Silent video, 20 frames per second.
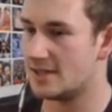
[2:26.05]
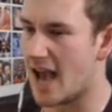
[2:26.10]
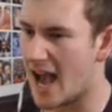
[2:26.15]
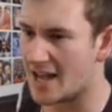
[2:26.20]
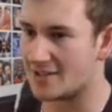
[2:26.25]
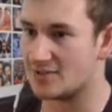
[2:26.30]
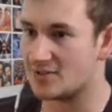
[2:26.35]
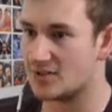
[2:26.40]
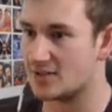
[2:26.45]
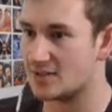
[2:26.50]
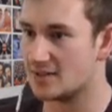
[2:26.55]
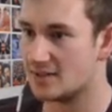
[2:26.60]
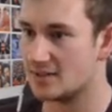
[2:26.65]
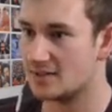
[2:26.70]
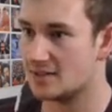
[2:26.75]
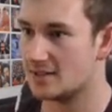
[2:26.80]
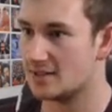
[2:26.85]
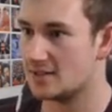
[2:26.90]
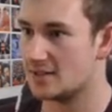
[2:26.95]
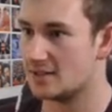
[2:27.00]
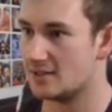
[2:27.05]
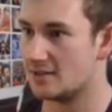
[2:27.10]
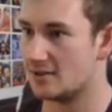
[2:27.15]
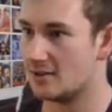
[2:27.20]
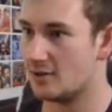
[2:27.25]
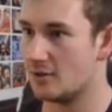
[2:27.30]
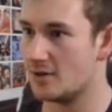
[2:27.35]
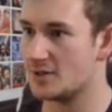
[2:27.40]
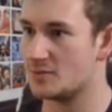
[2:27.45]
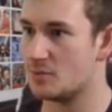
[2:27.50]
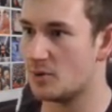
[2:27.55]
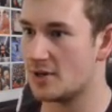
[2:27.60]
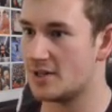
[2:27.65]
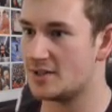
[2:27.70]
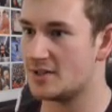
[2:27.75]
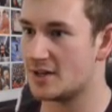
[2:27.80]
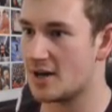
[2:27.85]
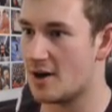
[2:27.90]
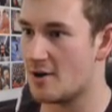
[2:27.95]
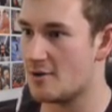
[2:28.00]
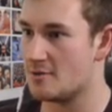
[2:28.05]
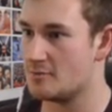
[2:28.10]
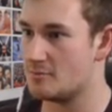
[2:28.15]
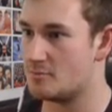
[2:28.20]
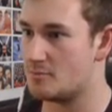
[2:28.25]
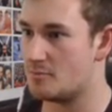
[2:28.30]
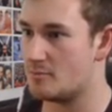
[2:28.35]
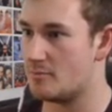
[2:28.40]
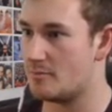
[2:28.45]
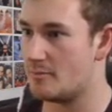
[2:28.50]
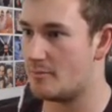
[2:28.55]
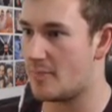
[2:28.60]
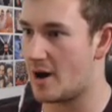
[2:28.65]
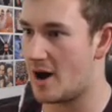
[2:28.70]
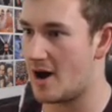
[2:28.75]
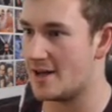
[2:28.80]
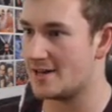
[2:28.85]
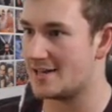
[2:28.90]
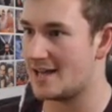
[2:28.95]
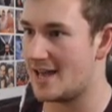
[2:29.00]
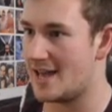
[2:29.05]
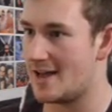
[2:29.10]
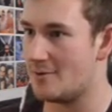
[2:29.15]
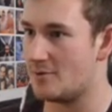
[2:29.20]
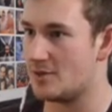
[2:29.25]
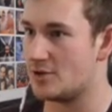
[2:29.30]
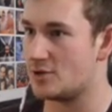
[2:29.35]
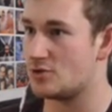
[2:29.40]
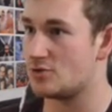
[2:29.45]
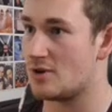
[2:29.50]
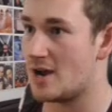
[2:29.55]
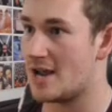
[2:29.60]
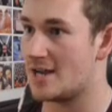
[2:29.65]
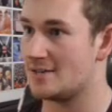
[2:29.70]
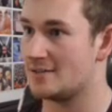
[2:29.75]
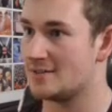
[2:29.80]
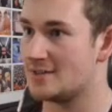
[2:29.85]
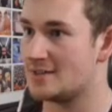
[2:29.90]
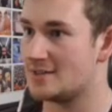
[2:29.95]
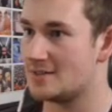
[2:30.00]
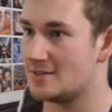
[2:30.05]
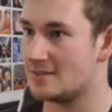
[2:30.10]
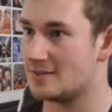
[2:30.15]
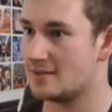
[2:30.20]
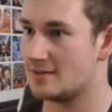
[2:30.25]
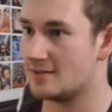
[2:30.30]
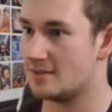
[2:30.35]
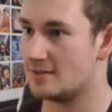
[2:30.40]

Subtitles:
Yes! Always wanted to go behind here with the drains.